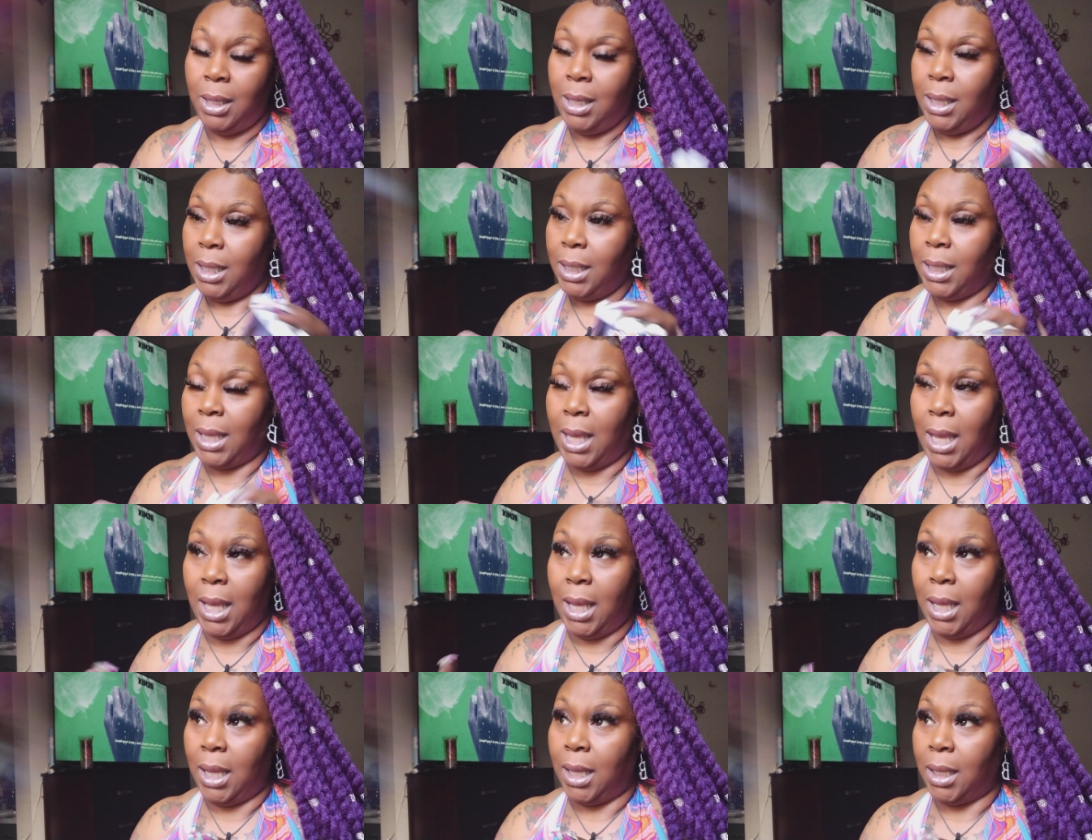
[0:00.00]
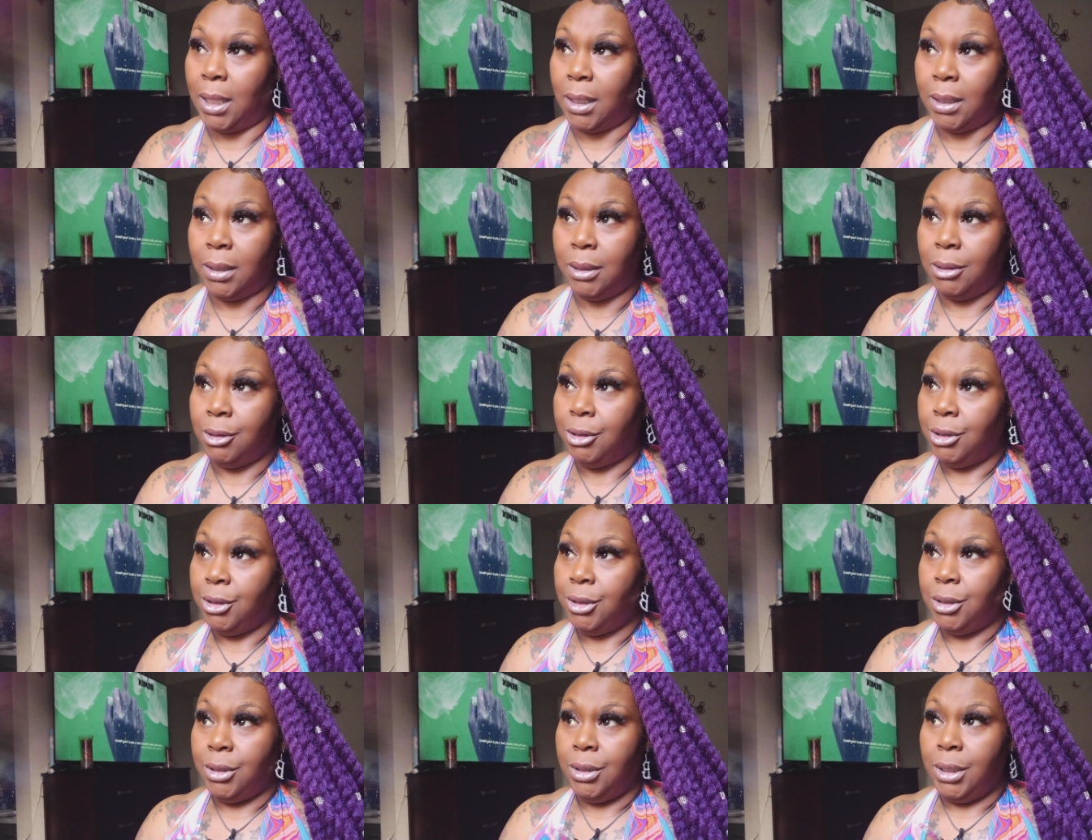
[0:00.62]
yeah.
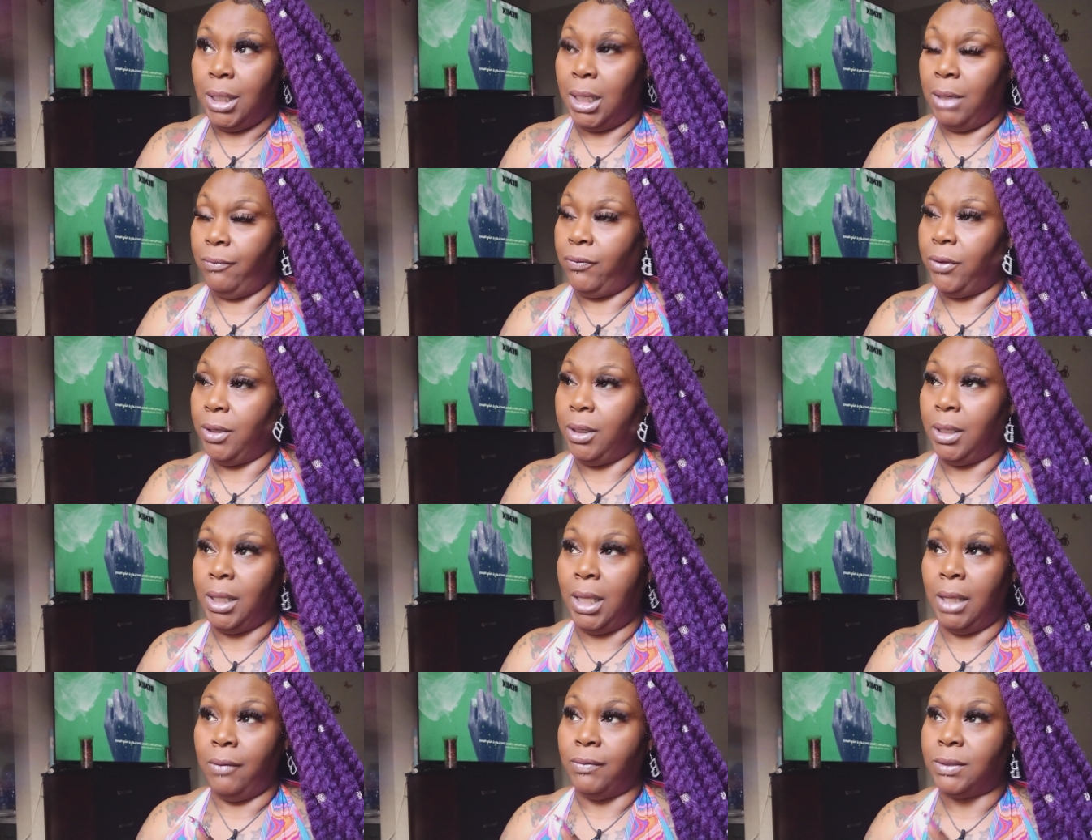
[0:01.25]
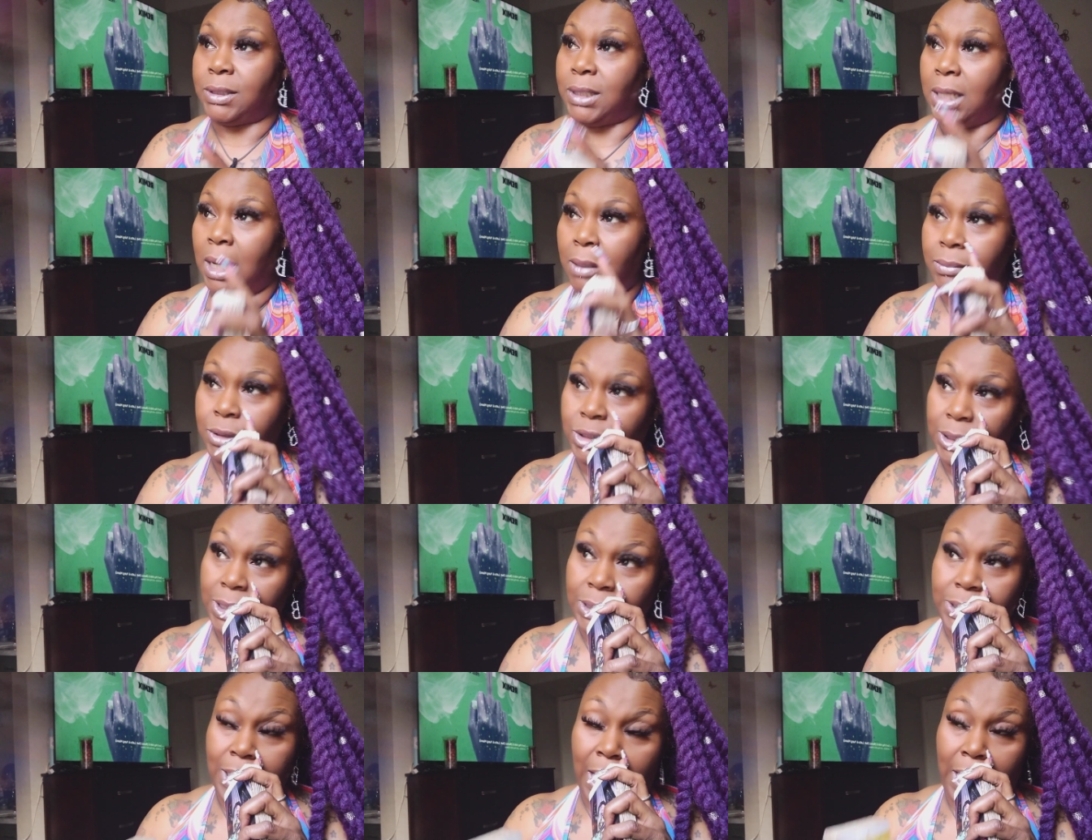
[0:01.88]
If you, if some,
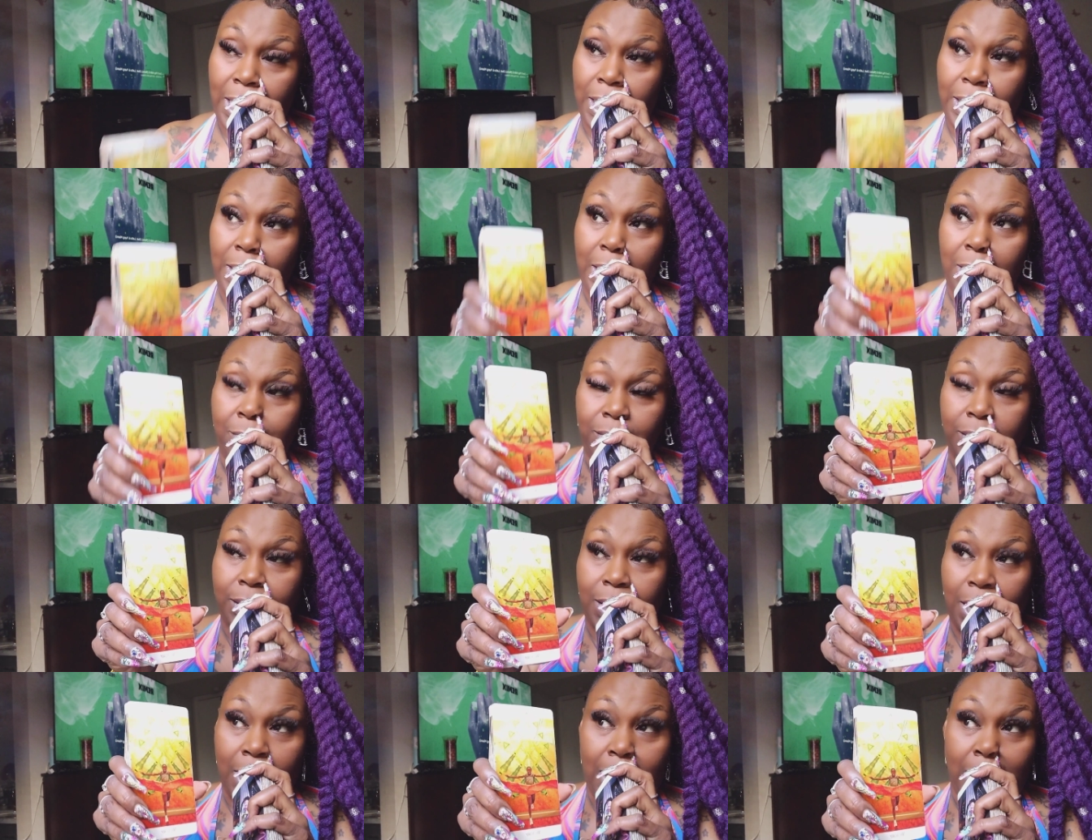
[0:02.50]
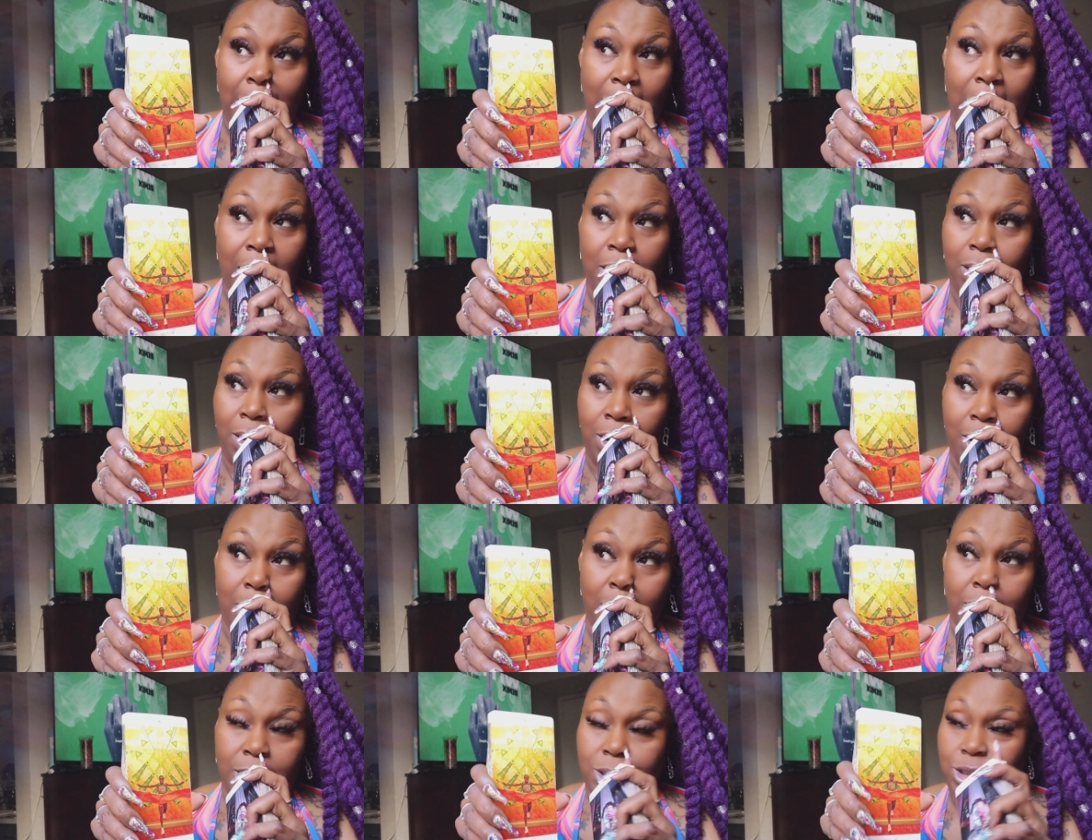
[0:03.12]
she taking everything. I
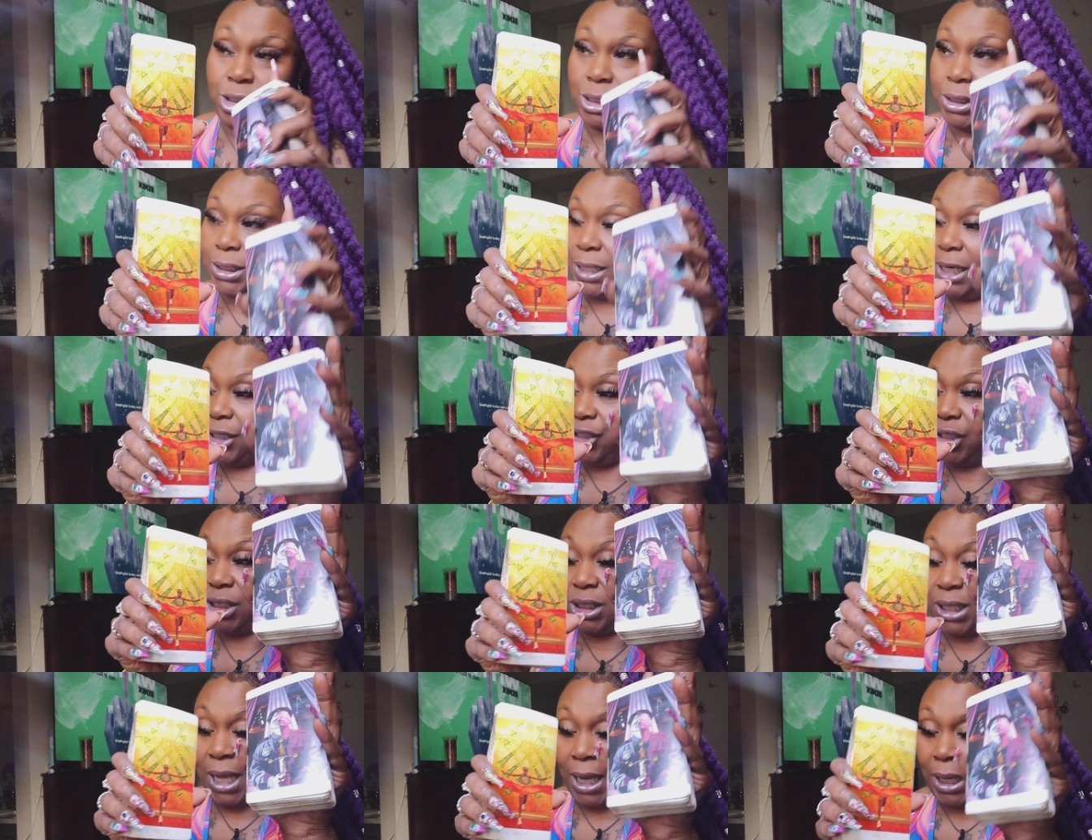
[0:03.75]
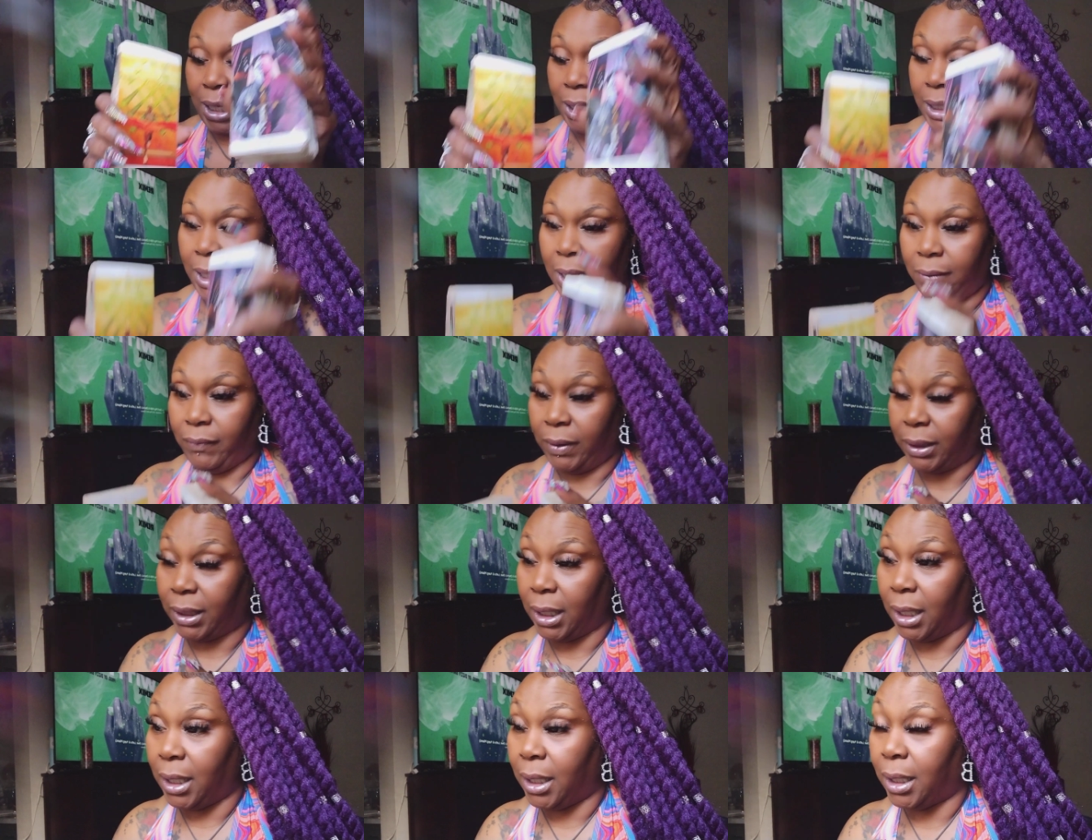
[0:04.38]
heard her. She say she taking
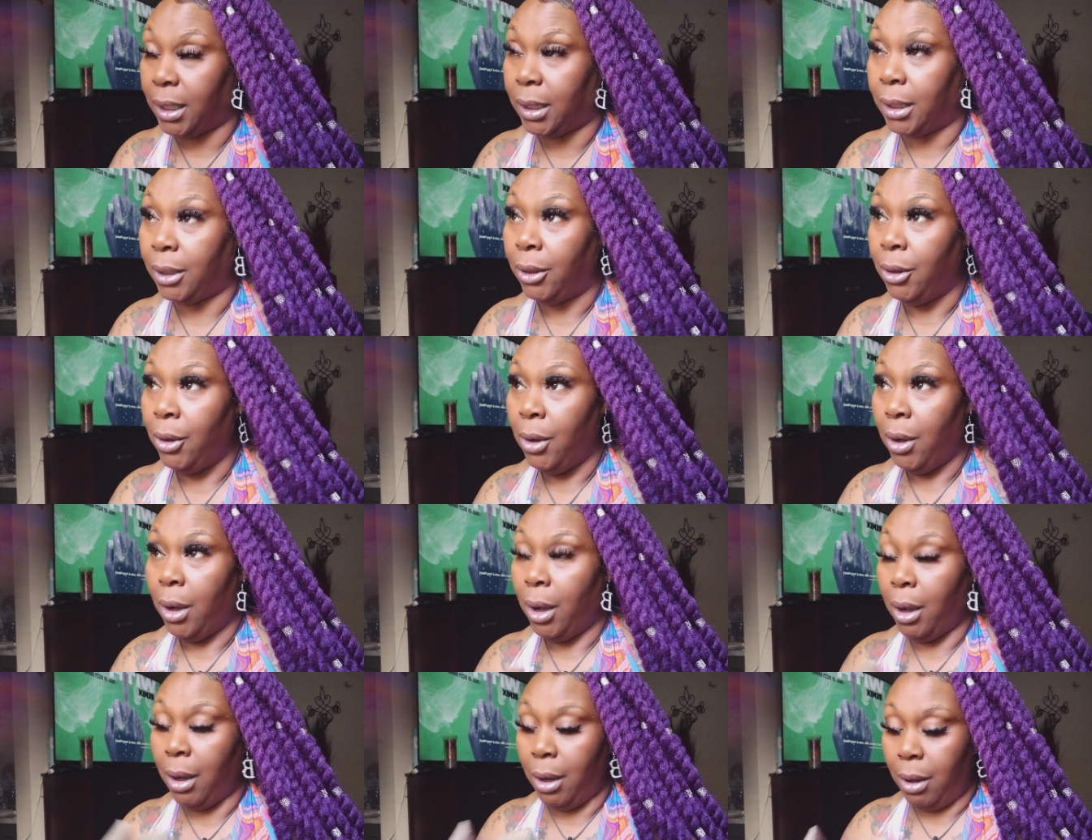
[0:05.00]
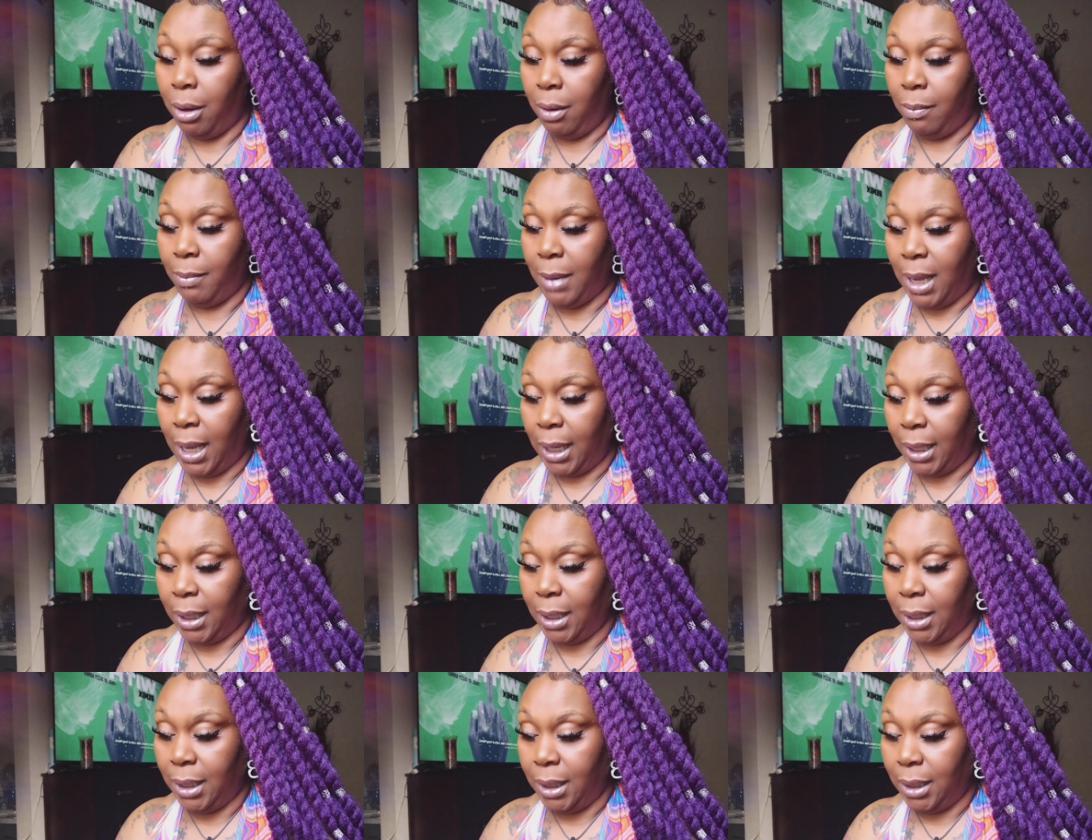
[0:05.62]
everything. Oh my
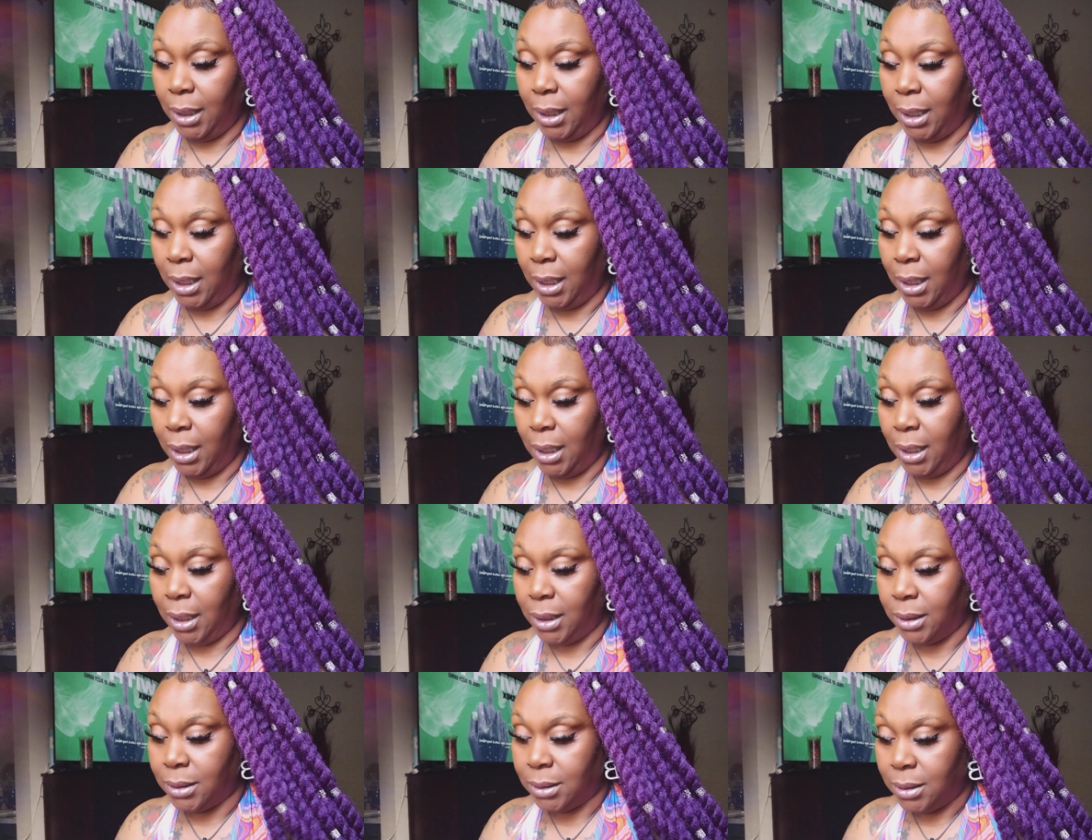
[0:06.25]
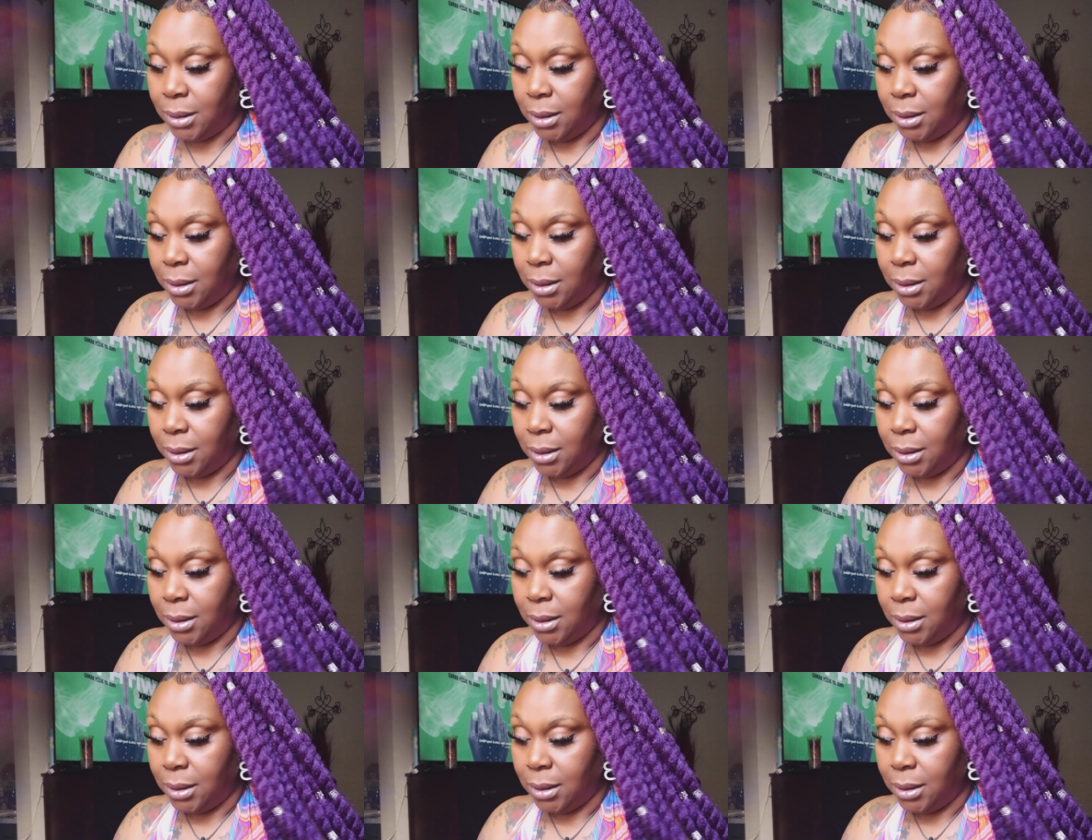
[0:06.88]
goodness.